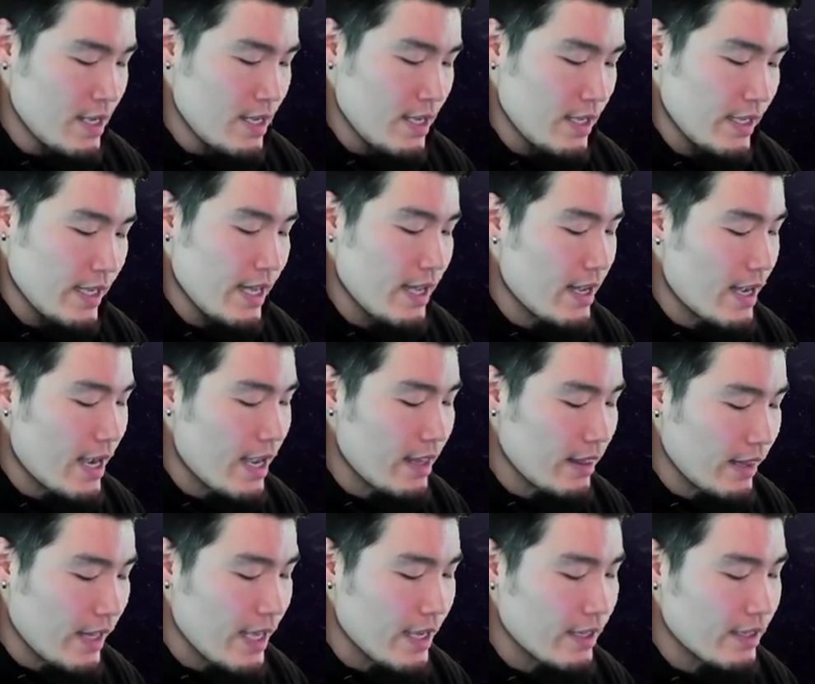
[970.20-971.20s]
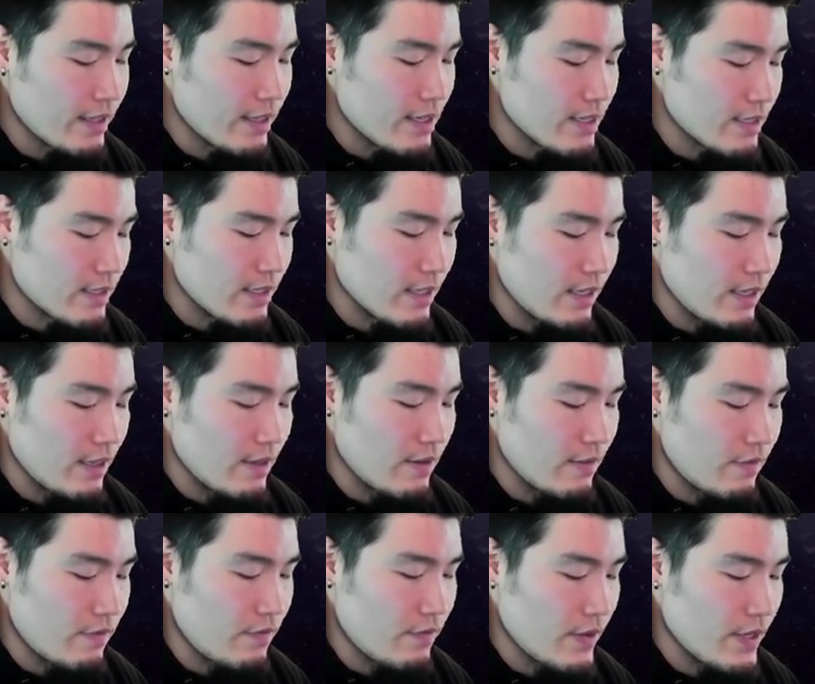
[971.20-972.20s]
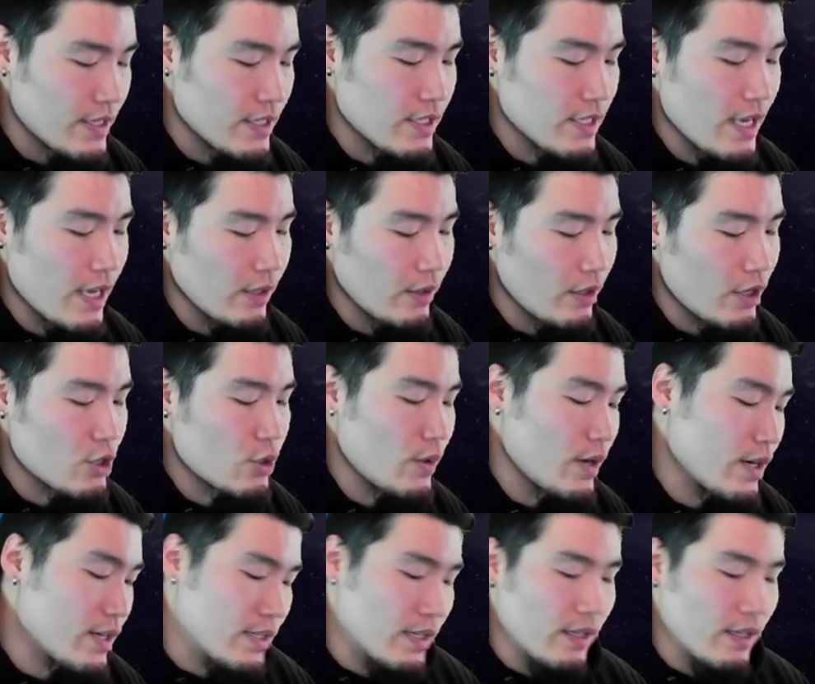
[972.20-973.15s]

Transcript: yeah, I like this uh, PHY LR Trunks a